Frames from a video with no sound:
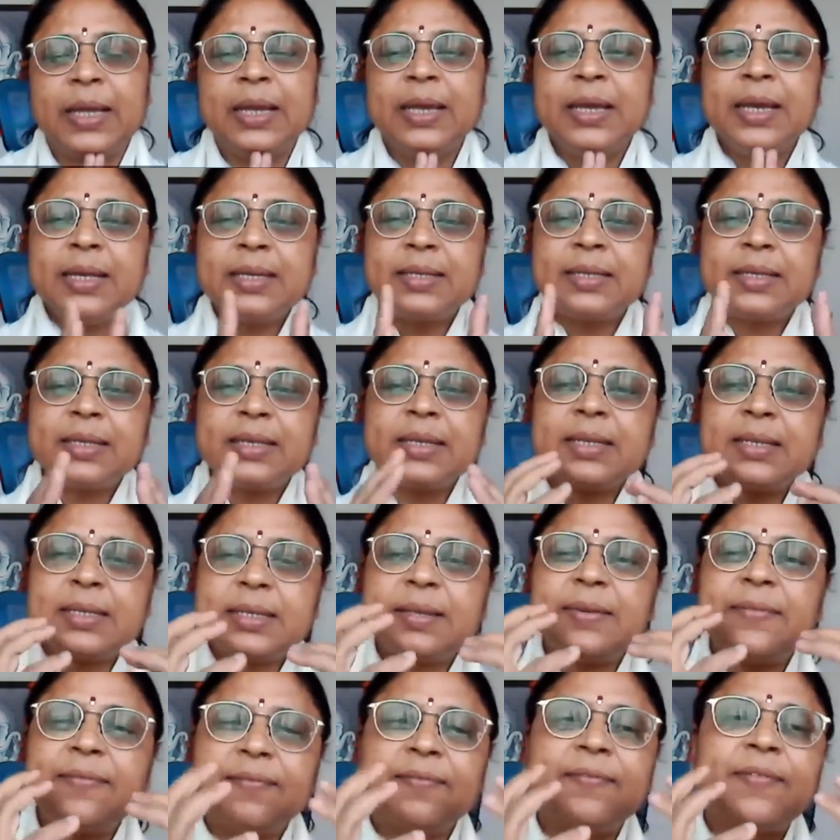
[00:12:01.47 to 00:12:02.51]
Is this the
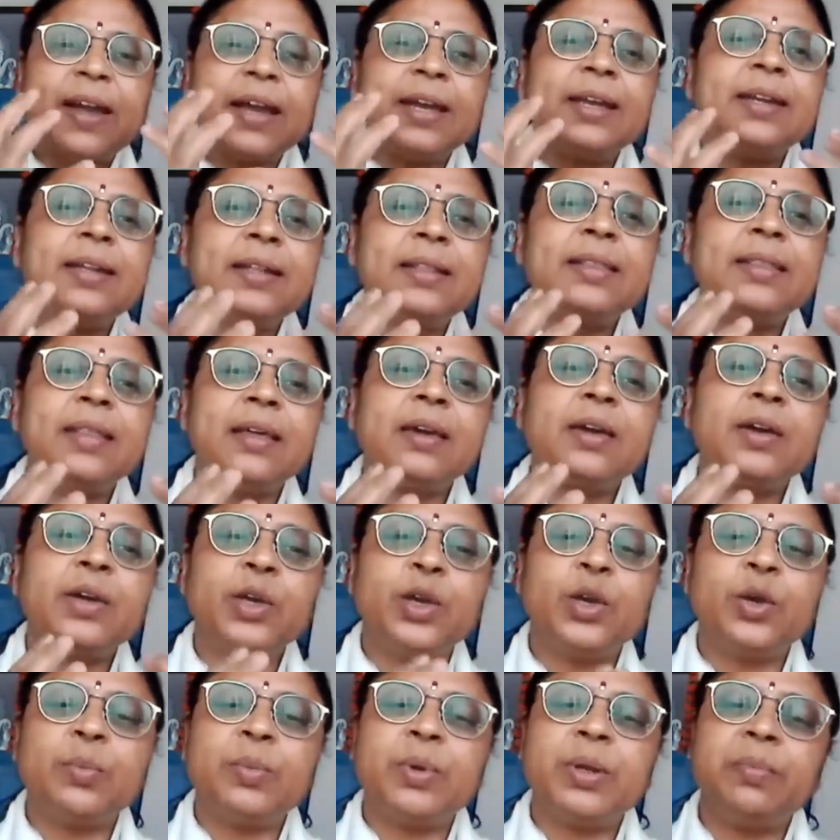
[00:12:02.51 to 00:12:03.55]
final thing a
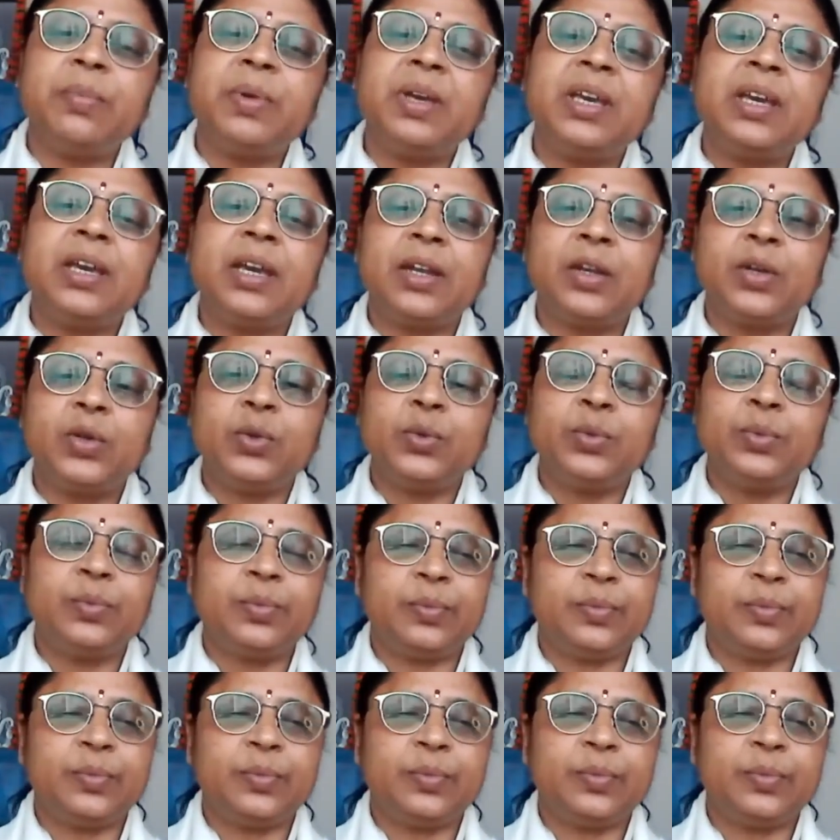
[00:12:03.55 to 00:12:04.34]
human being can do?